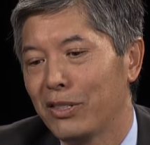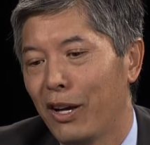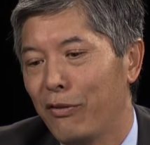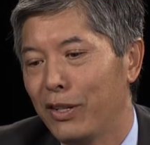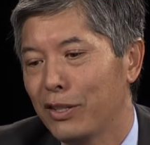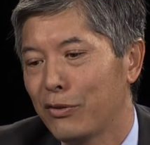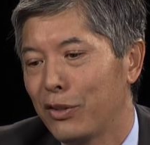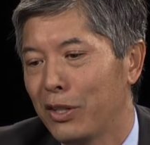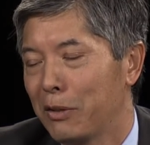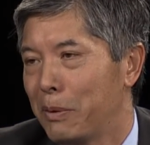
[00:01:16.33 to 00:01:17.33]
tough it is
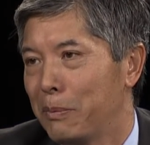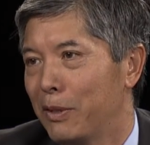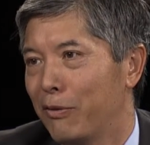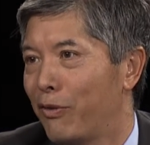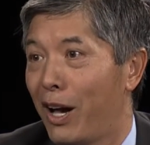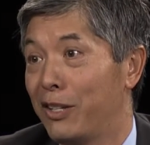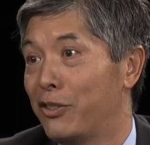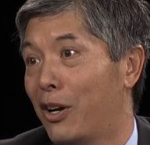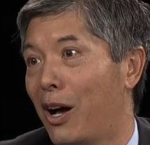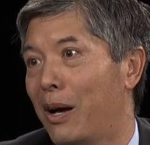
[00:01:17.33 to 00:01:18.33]
for young people to
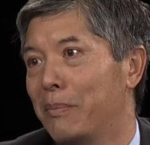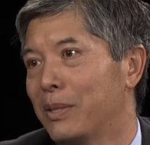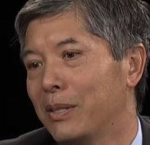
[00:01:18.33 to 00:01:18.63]
find jobs